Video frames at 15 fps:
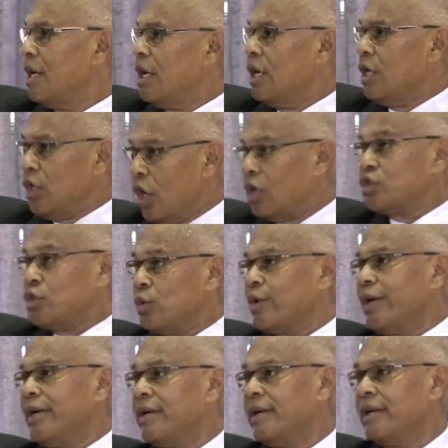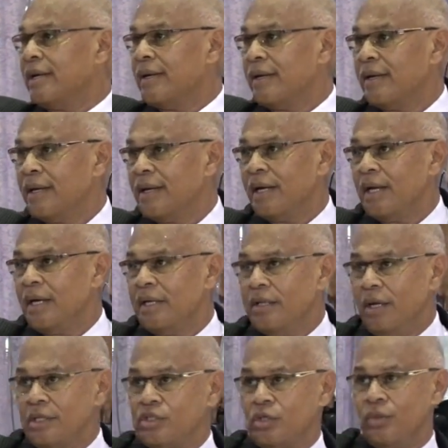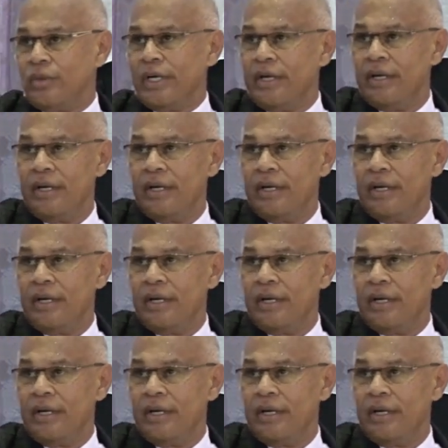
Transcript: Your children, your children,